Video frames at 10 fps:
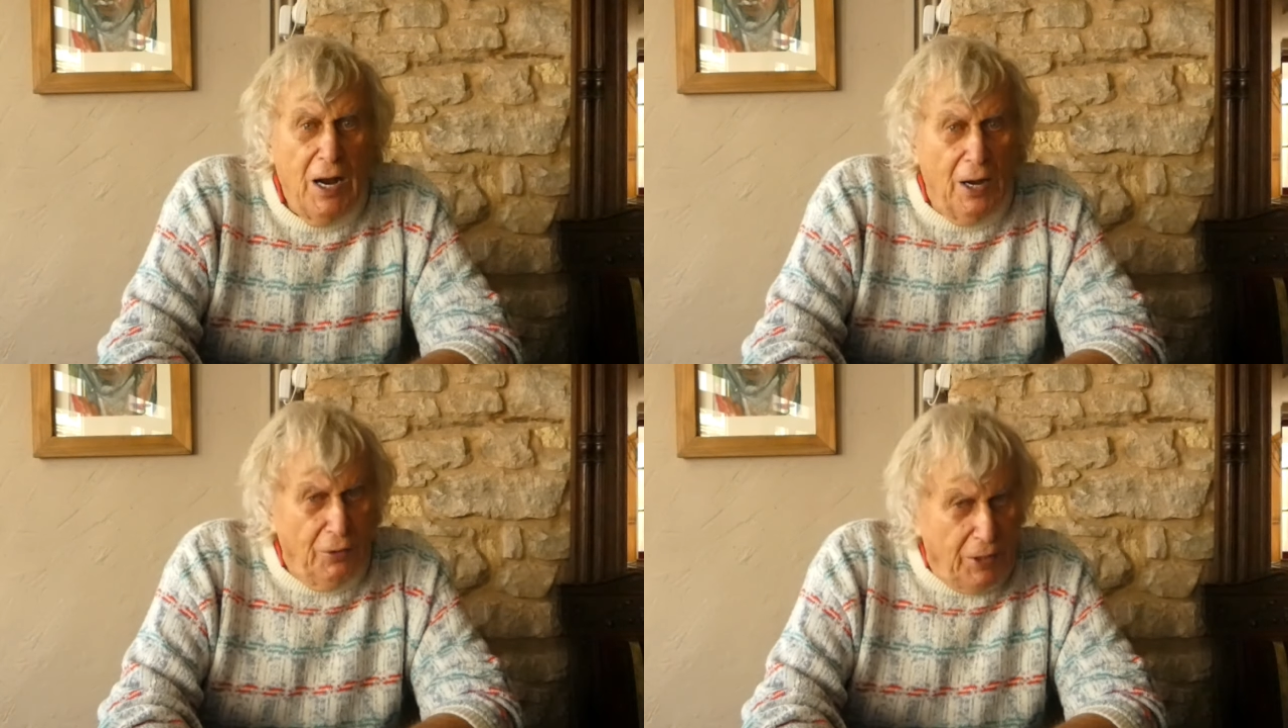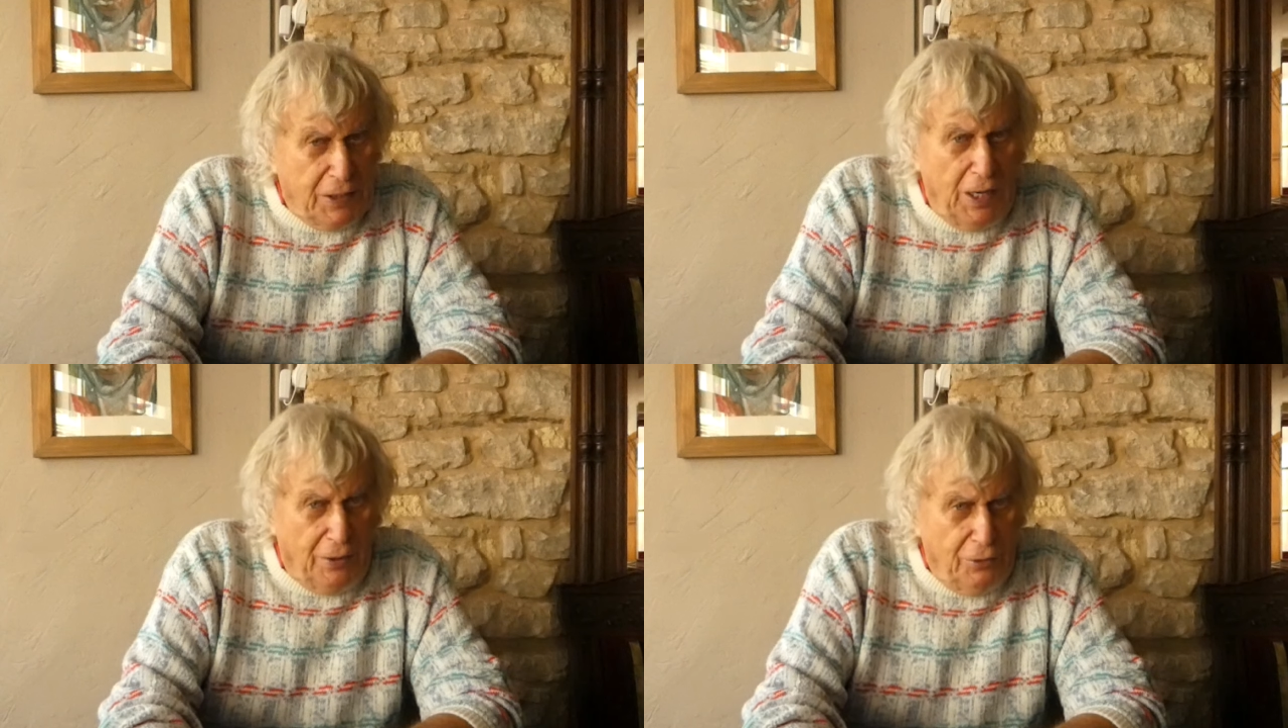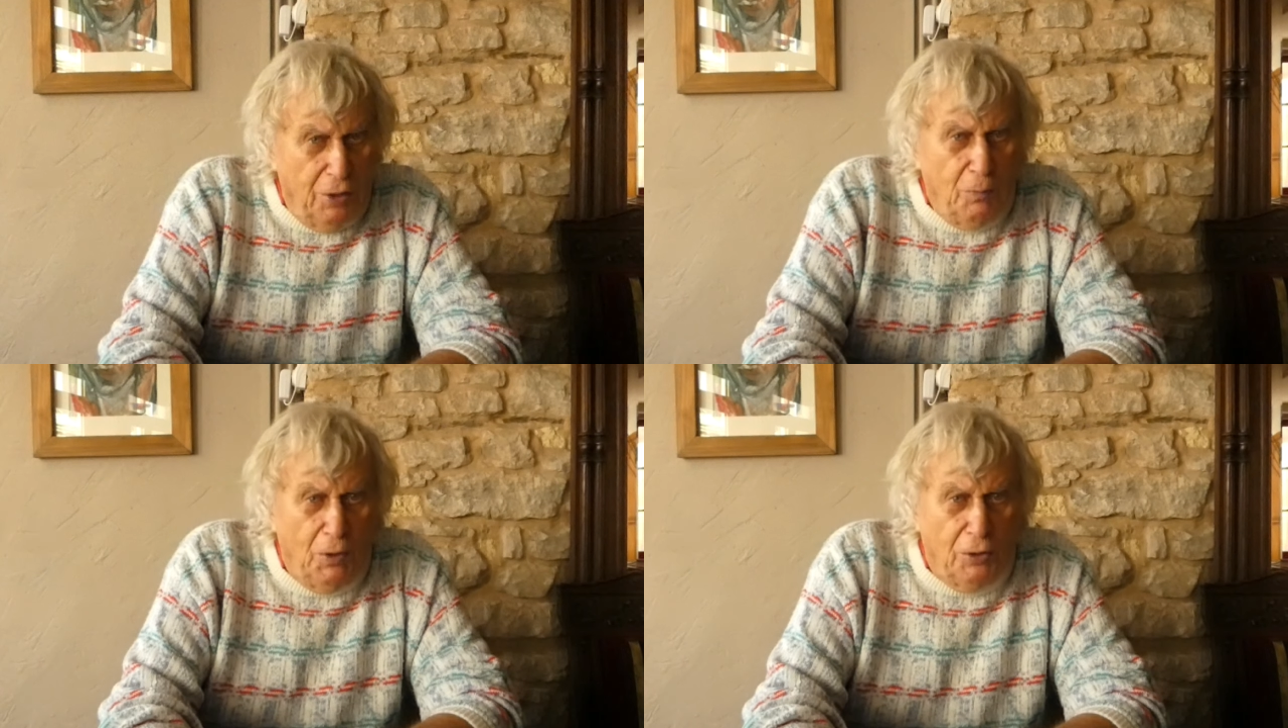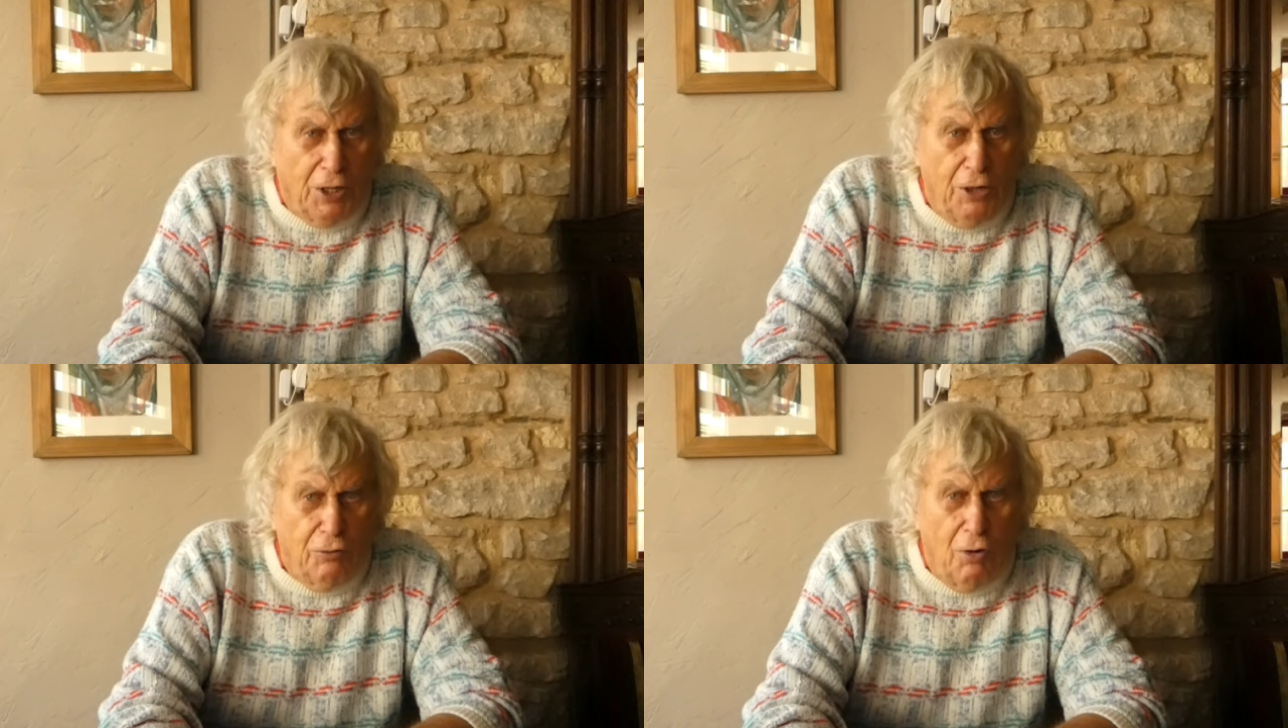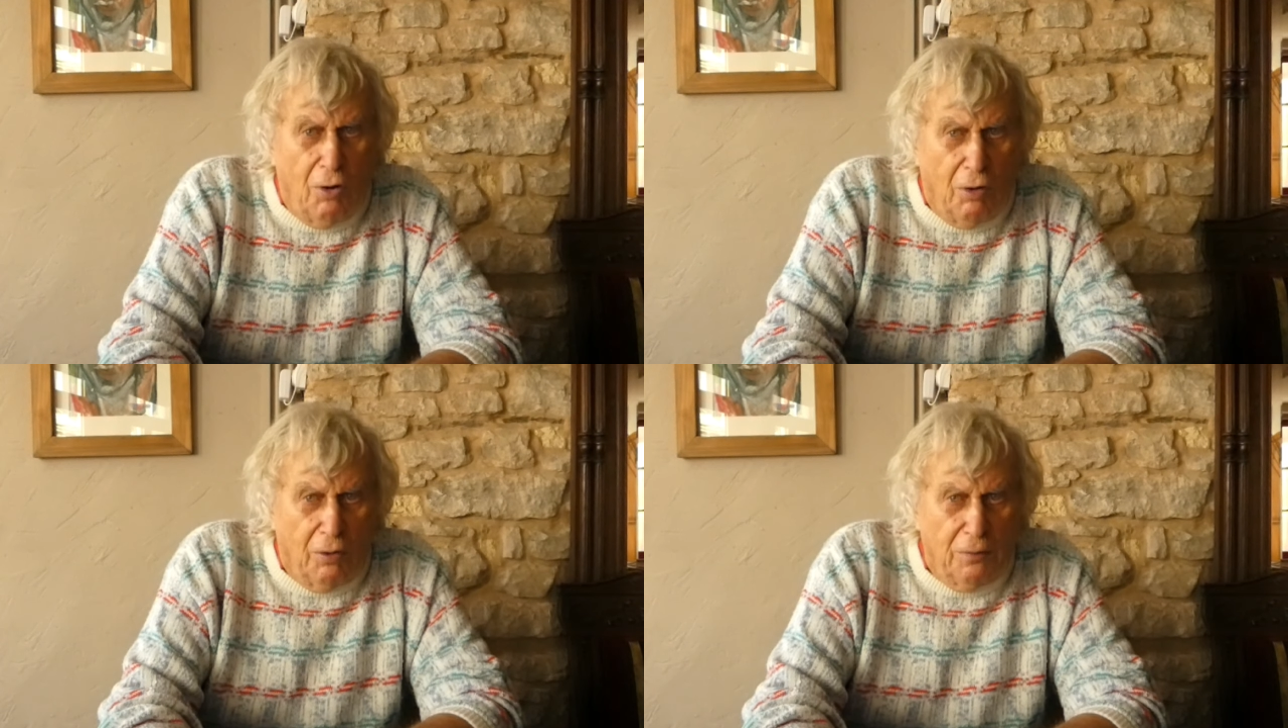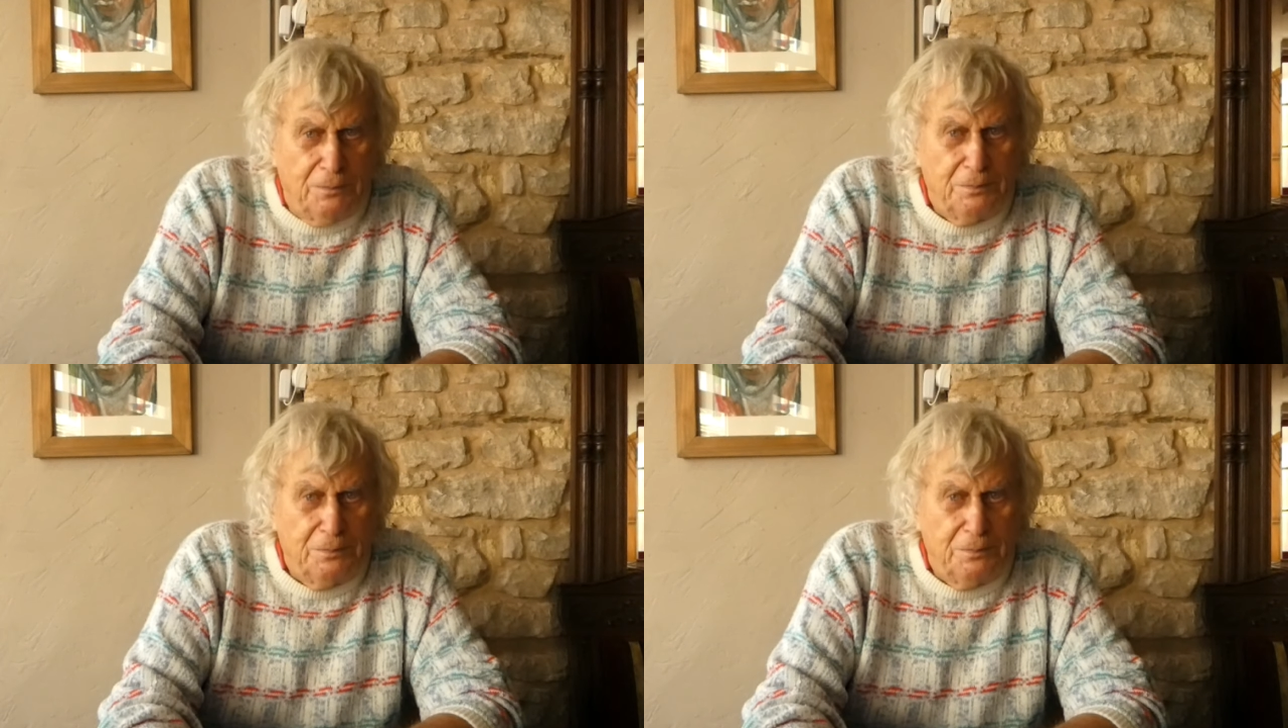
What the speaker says: and they can and will go wrong.